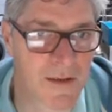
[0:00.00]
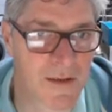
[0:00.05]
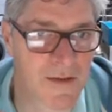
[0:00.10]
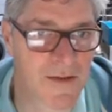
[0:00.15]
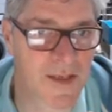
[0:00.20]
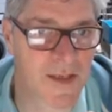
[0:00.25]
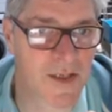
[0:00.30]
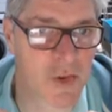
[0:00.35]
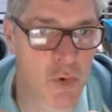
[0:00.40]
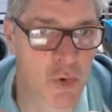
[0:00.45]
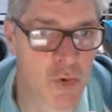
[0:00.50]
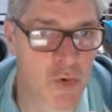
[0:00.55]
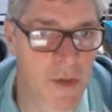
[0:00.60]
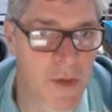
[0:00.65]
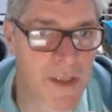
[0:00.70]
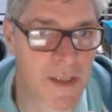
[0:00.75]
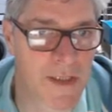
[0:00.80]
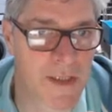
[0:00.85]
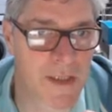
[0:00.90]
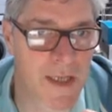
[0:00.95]
signal
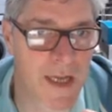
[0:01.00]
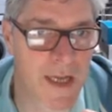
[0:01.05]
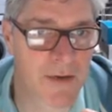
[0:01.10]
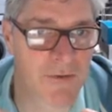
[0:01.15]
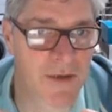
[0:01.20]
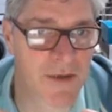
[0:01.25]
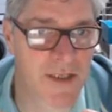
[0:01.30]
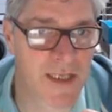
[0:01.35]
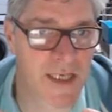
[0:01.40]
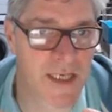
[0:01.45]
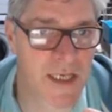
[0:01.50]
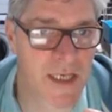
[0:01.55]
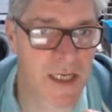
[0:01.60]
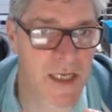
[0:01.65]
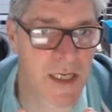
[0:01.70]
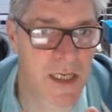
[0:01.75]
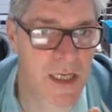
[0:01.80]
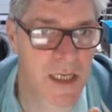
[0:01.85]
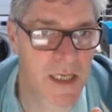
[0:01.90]
integrity